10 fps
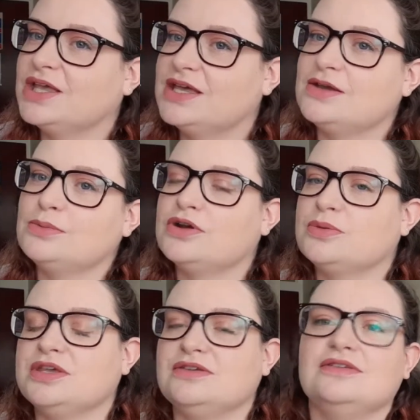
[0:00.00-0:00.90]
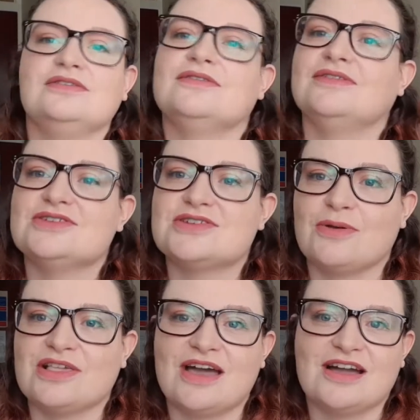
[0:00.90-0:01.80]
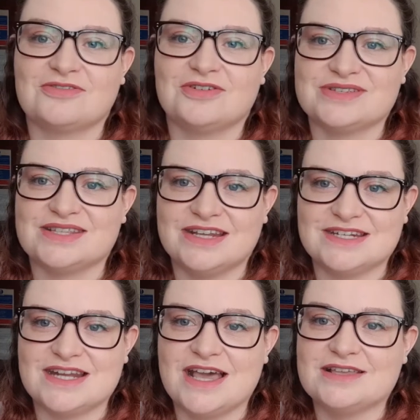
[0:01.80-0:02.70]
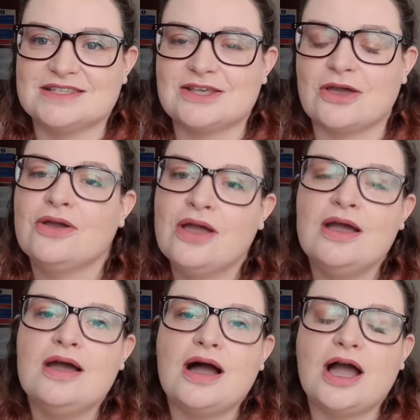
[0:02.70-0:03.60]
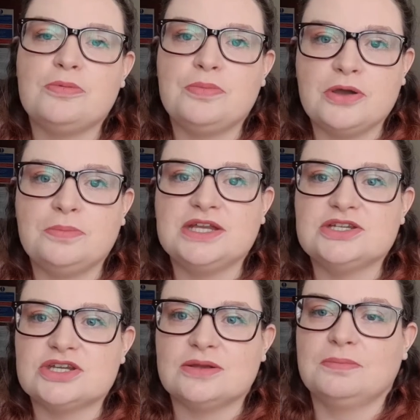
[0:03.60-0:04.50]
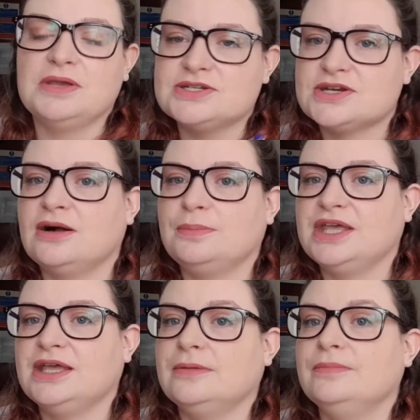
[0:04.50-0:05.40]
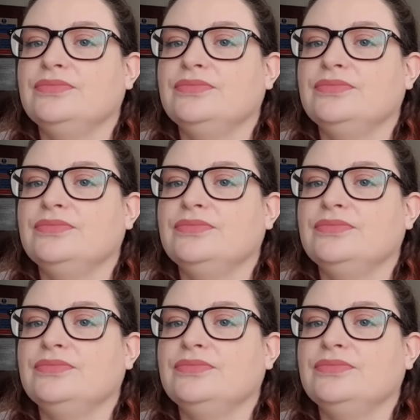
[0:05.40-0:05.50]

I don't want to be showing that across the internet. So I will put a picture up here.